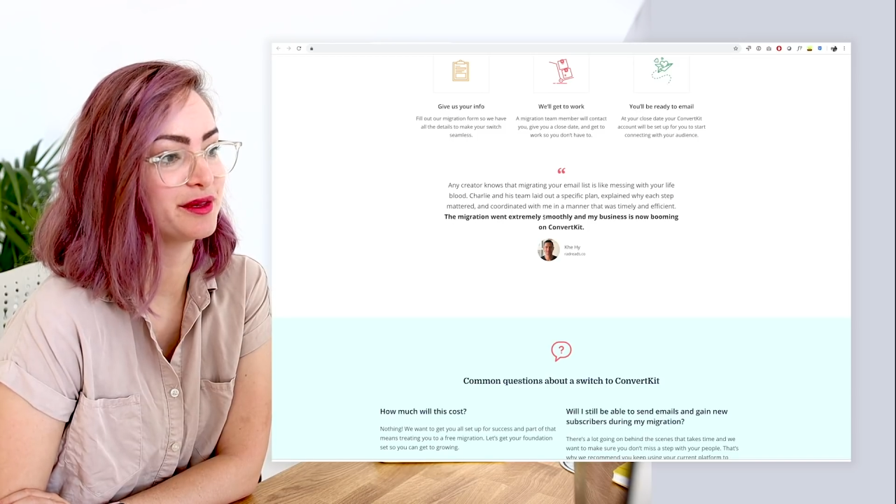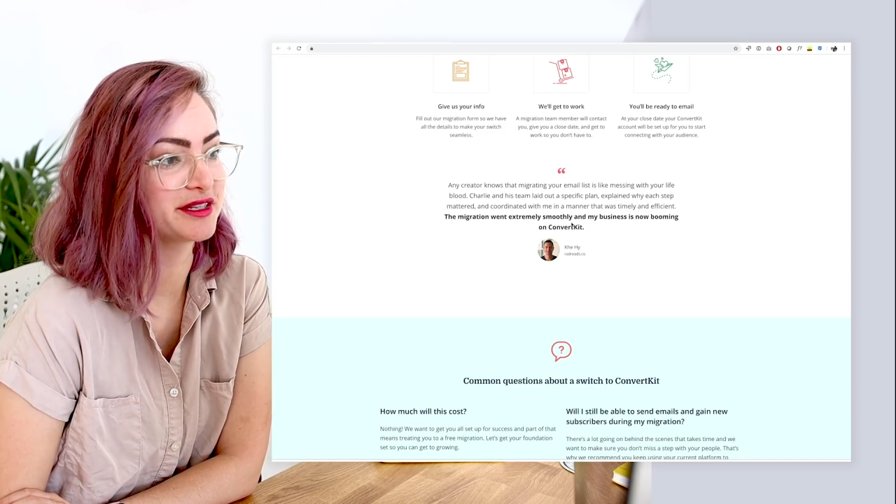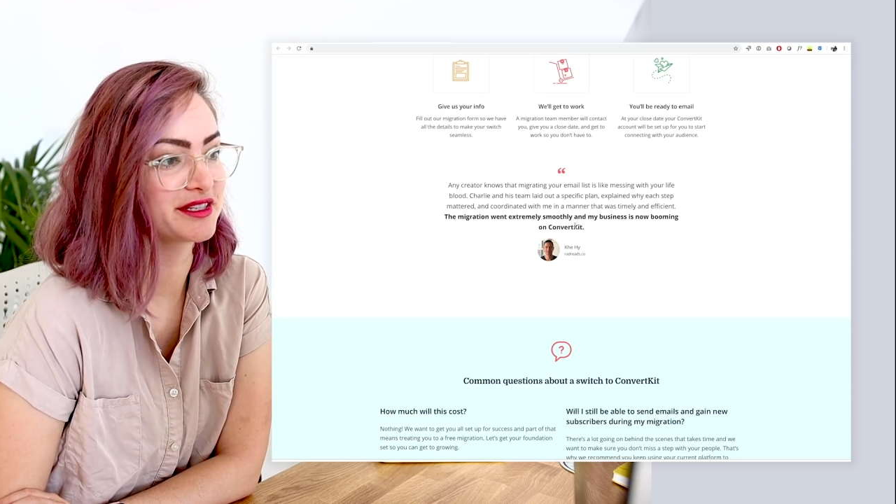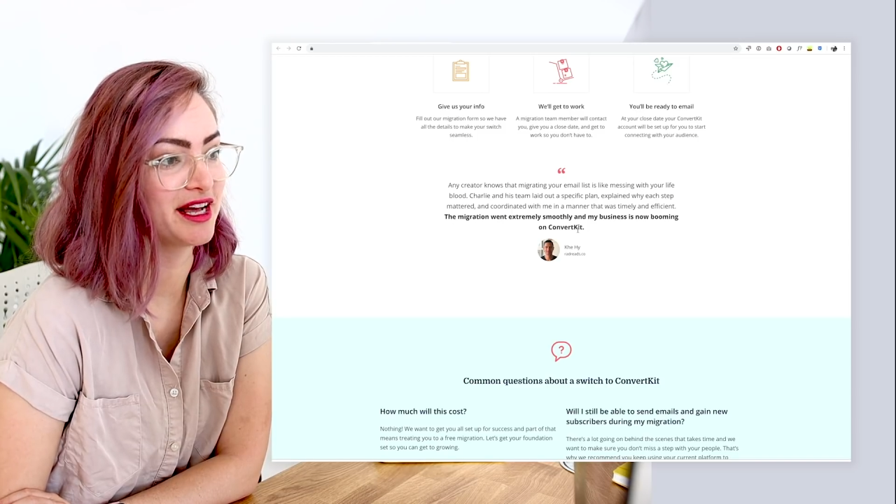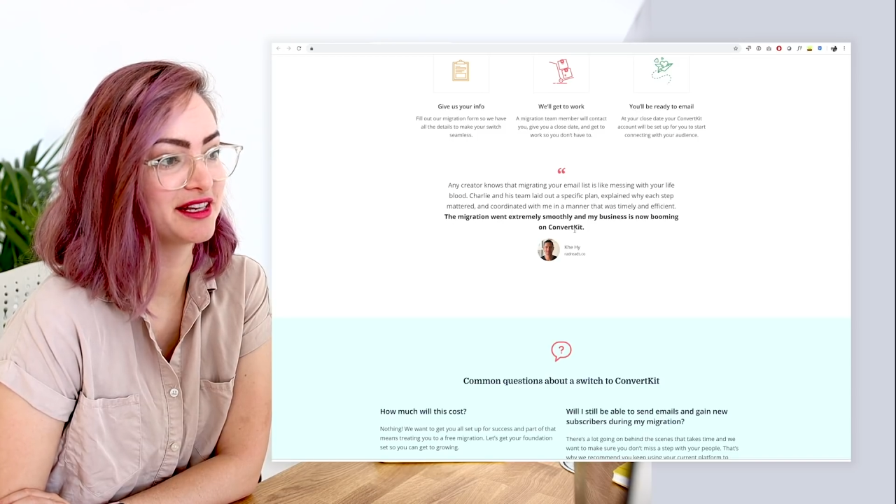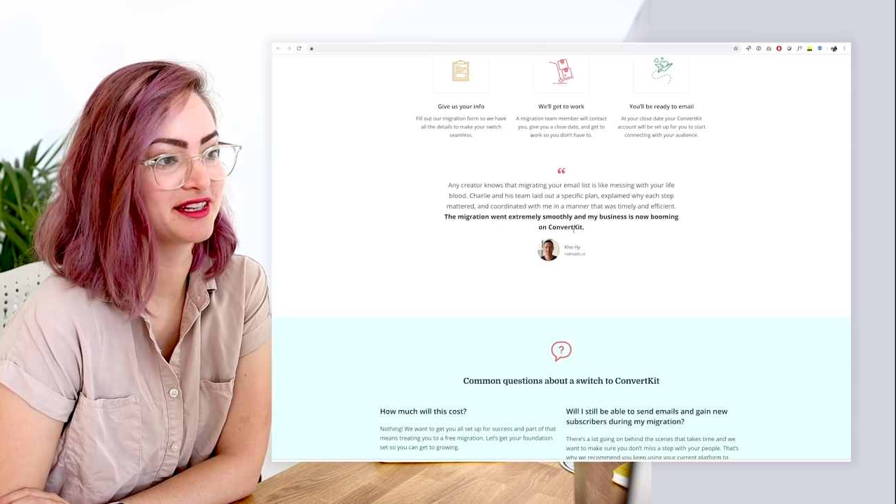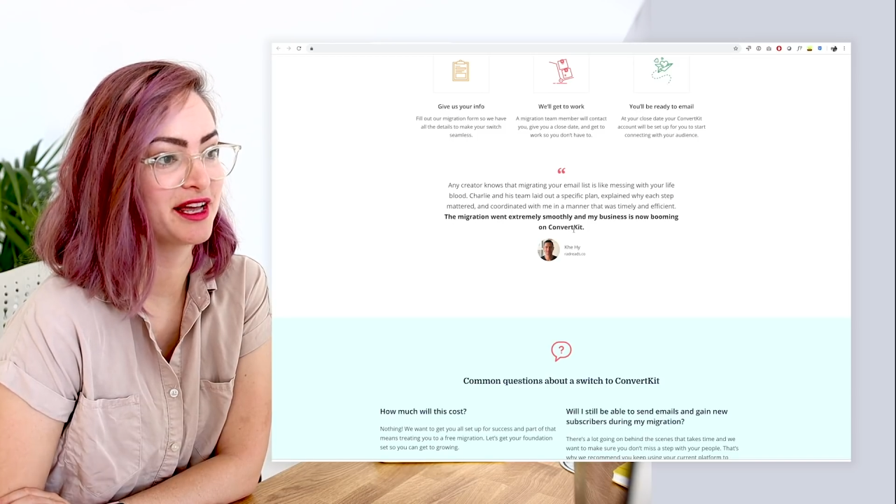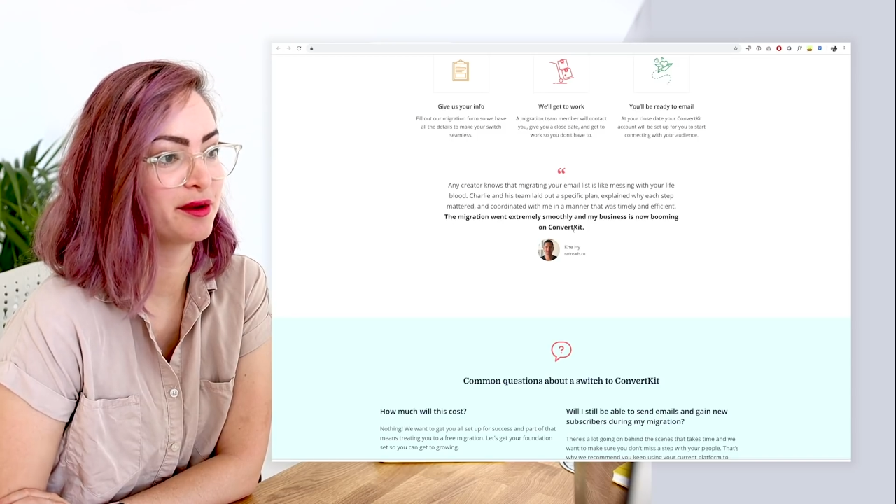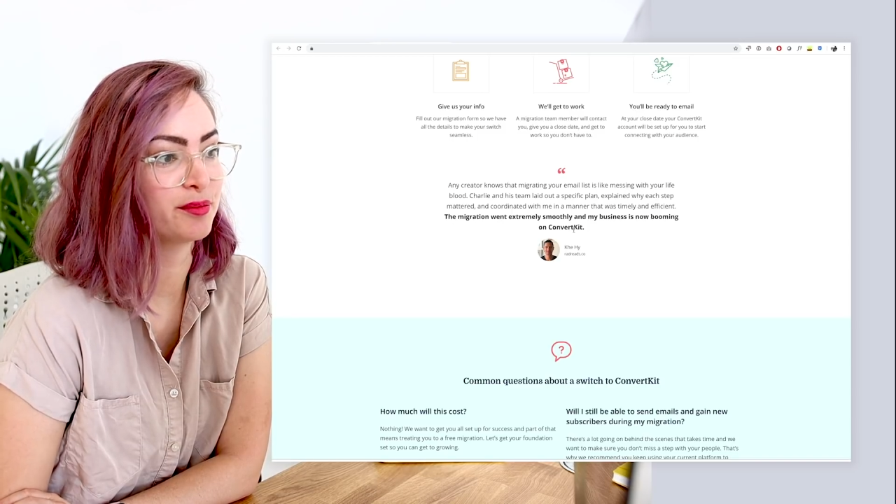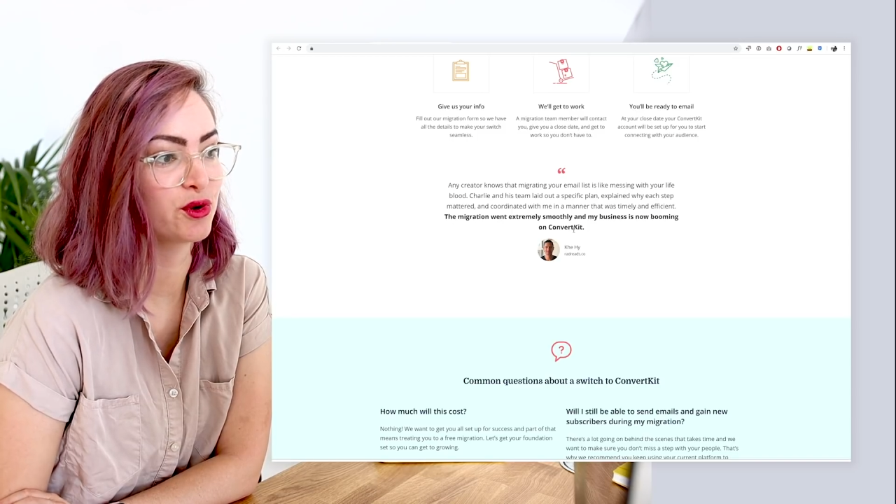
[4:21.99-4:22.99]
this last
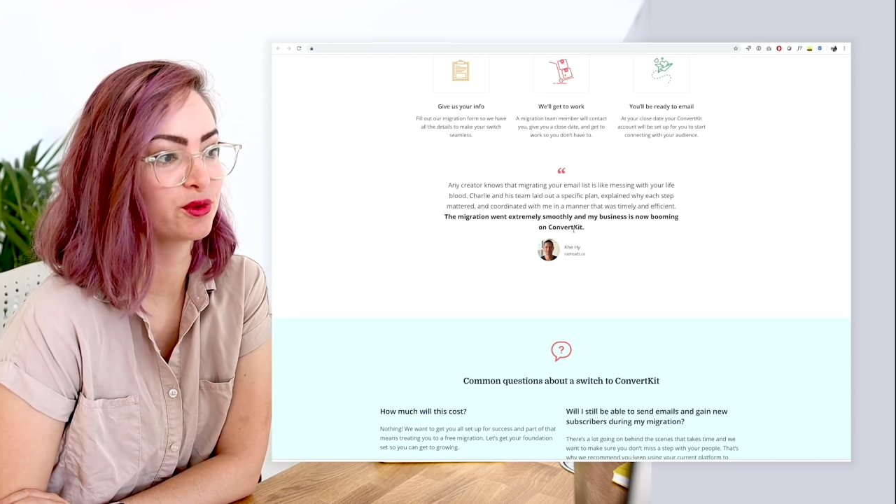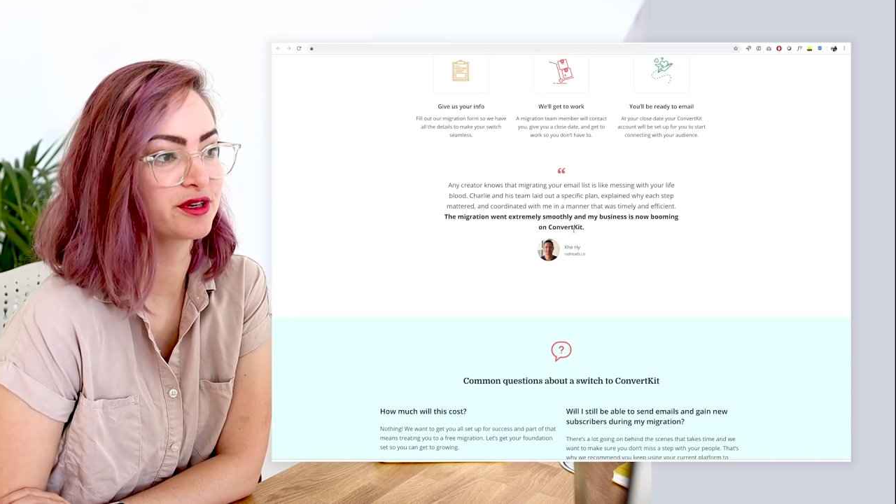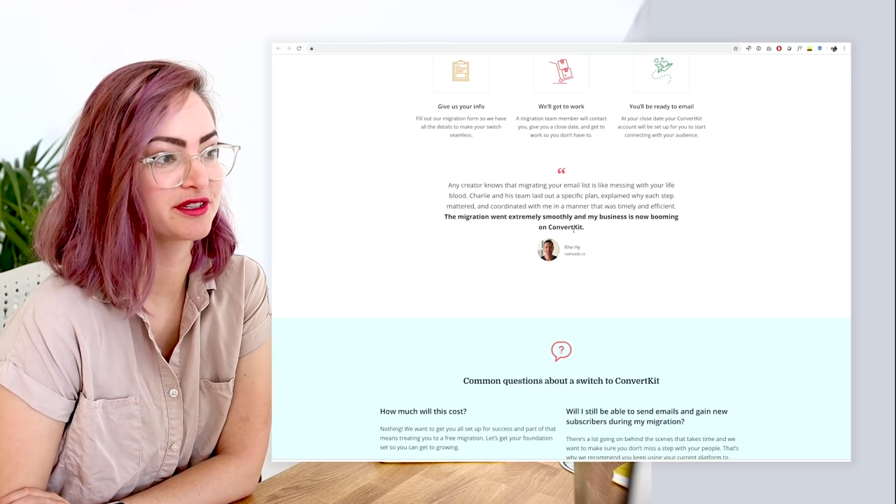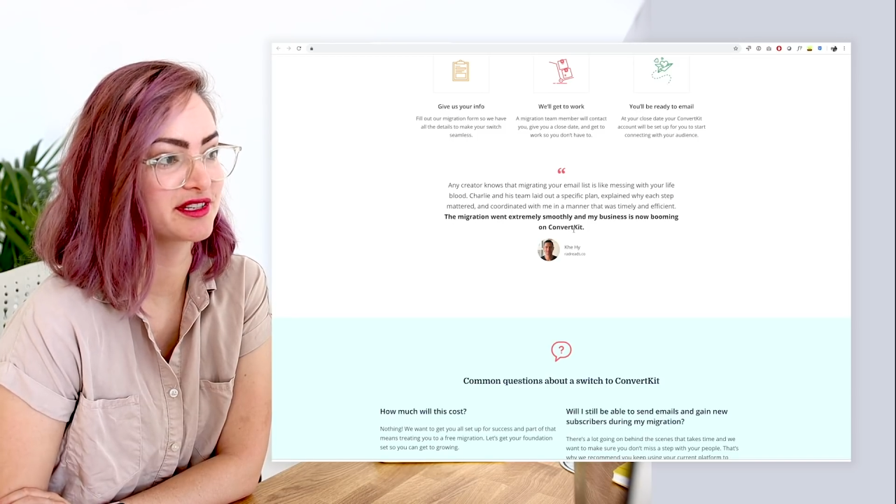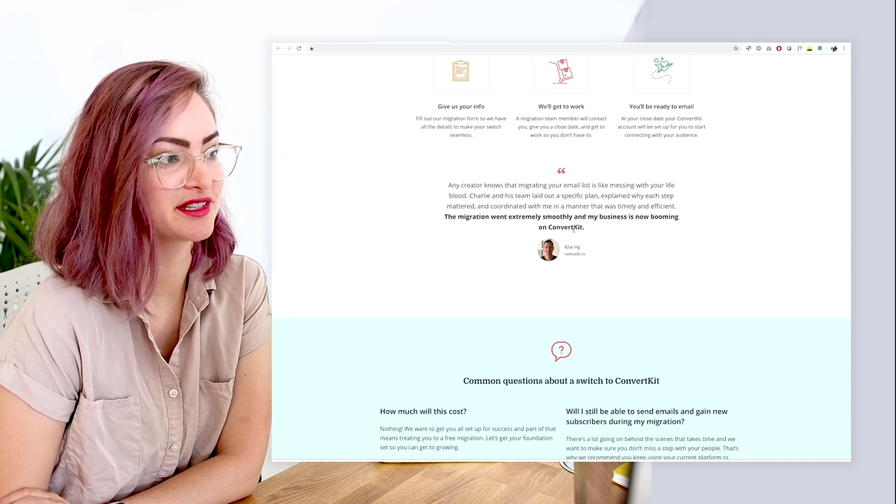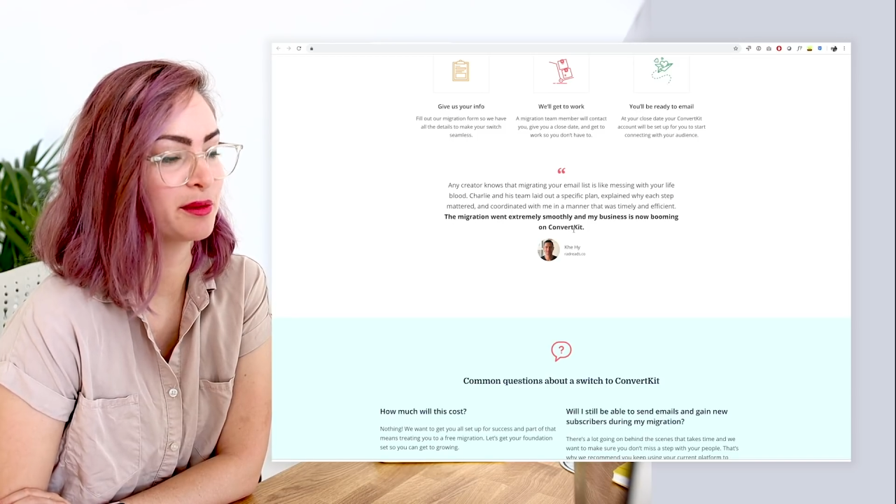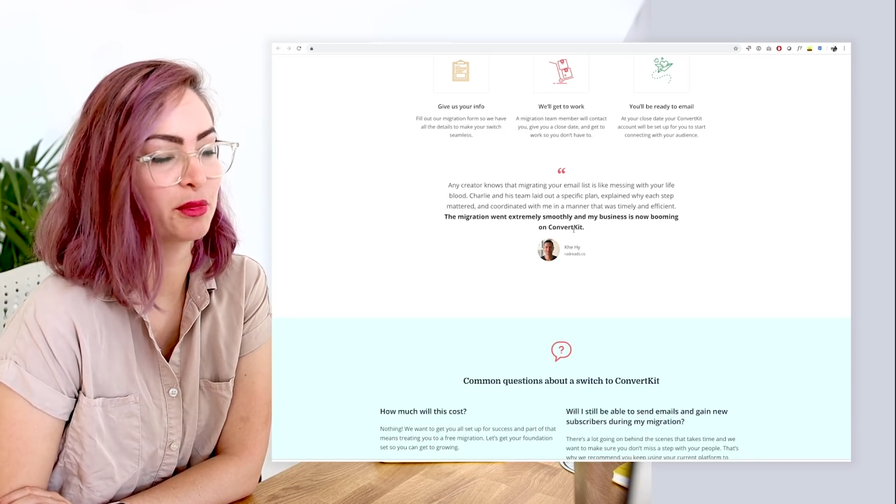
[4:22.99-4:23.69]
line in bold because it's the